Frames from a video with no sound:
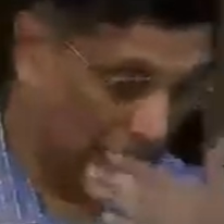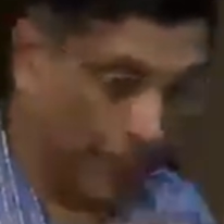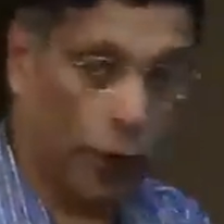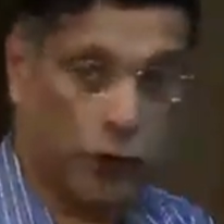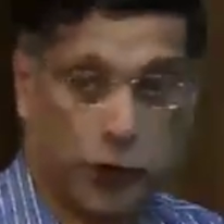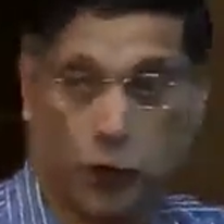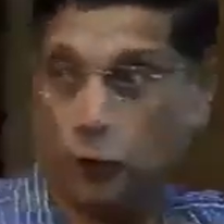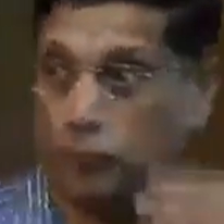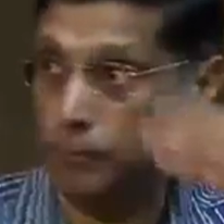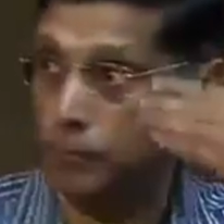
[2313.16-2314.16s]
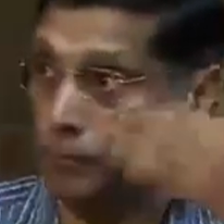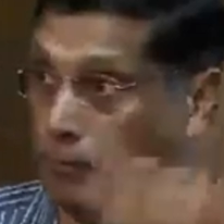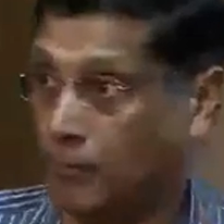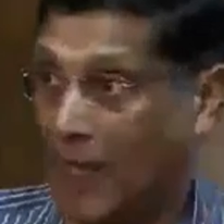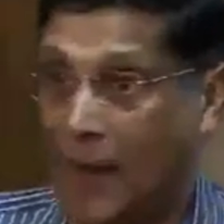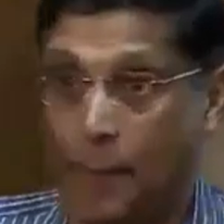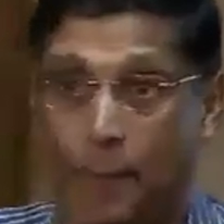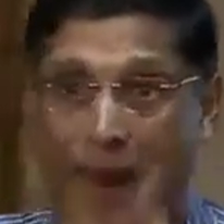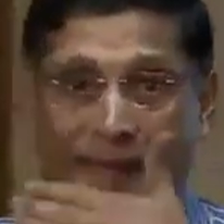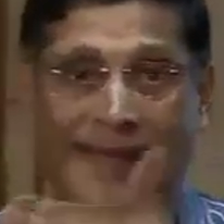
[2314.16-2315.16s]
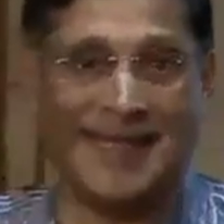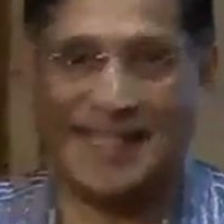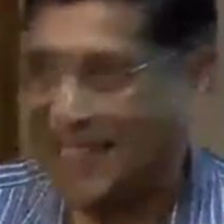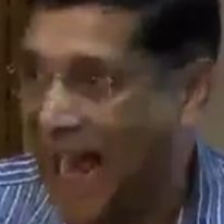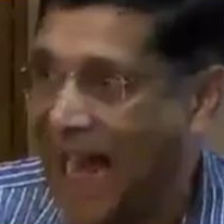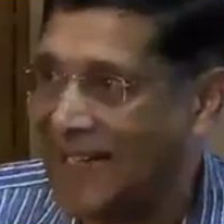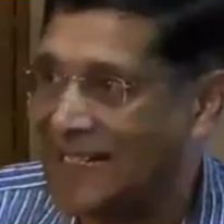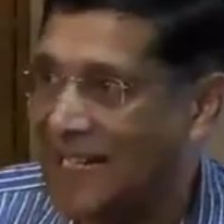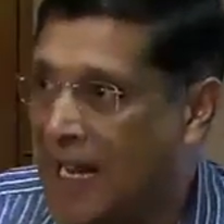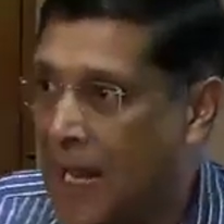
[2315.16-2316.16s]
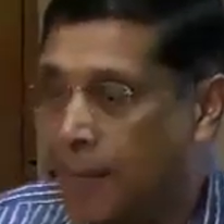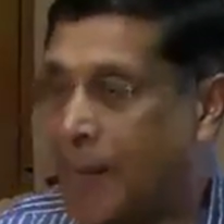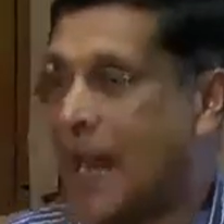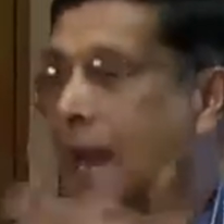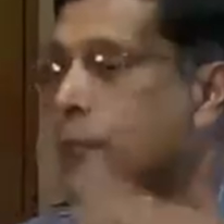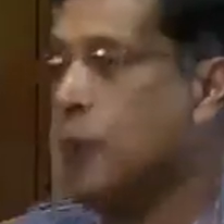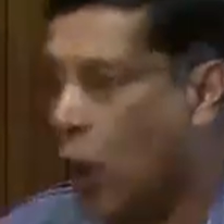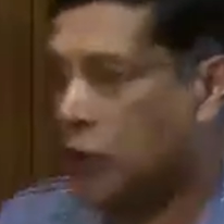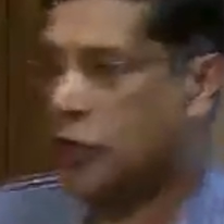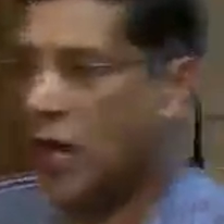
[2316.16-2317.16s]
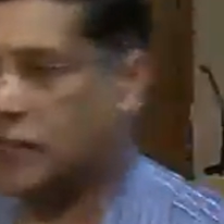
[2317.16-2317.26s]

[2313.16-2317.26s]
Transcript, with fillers: supposed to pay this tax, but I'm not